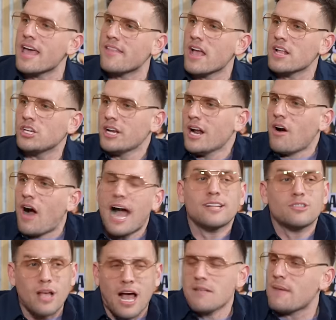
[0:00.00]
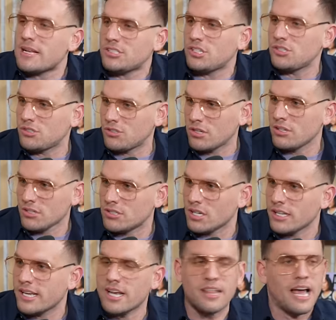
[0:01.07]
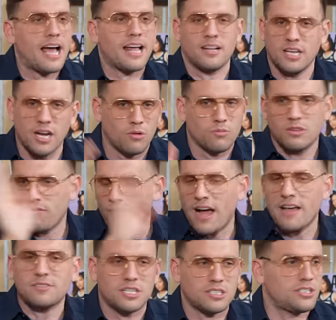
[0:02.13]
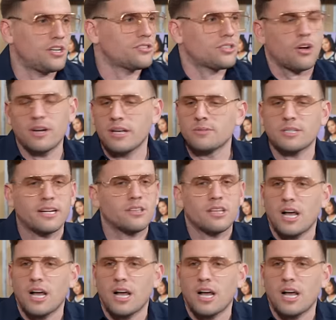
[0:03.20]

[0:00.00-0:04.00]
and then you know, I I messaged D'elia that you know five six years ago, and he was like